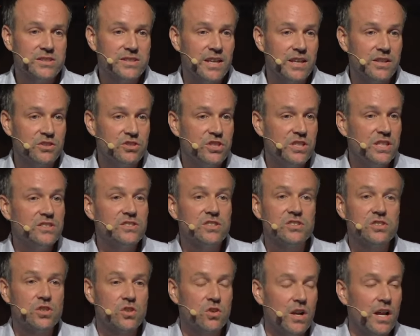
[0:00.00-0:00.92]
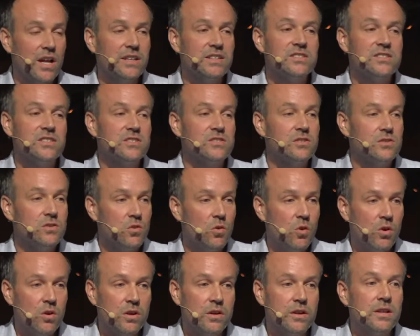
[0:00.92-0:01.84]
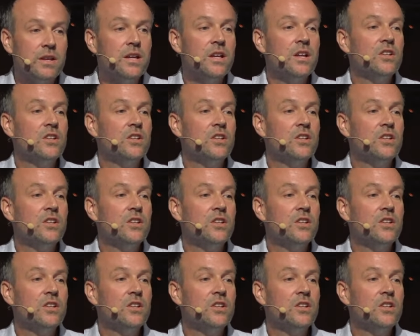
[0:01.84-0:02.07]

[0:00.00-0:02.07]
that Jesus Christ is Lord